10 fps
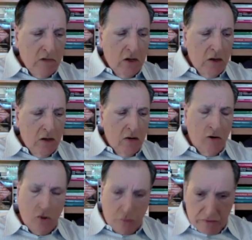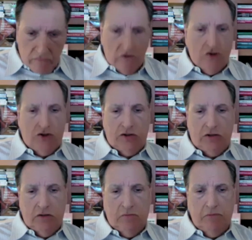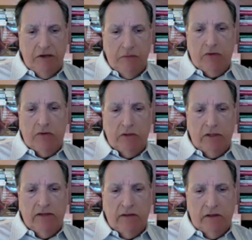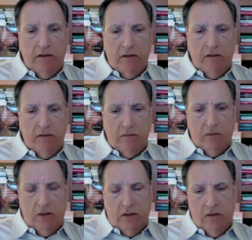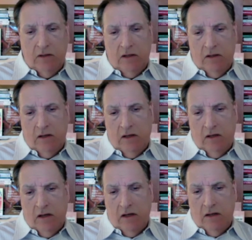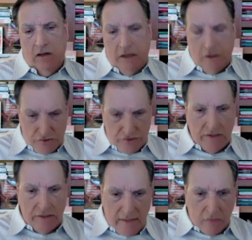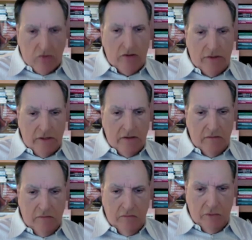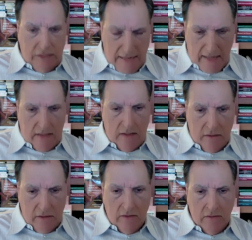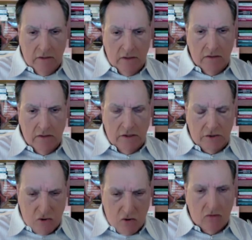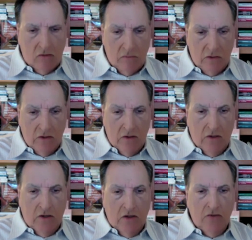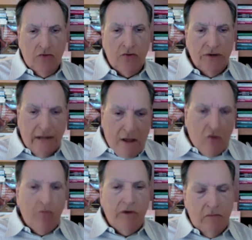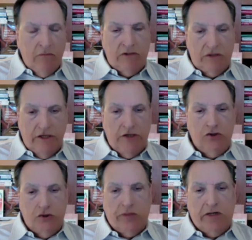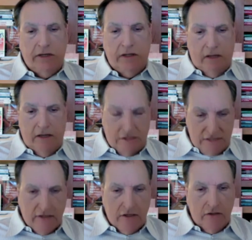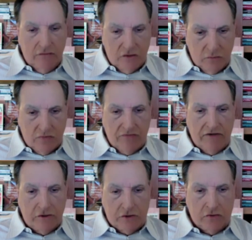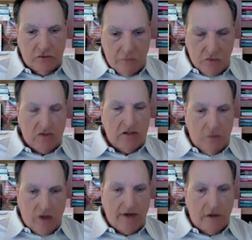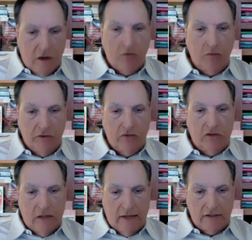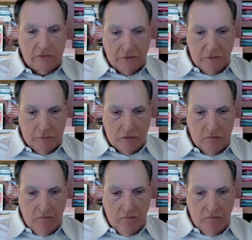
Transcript: underprivileged people in the in inner city neighborhood in Manhattan, in East Harlem, to now being besieged by executives and professionals, mostly white upper middle class people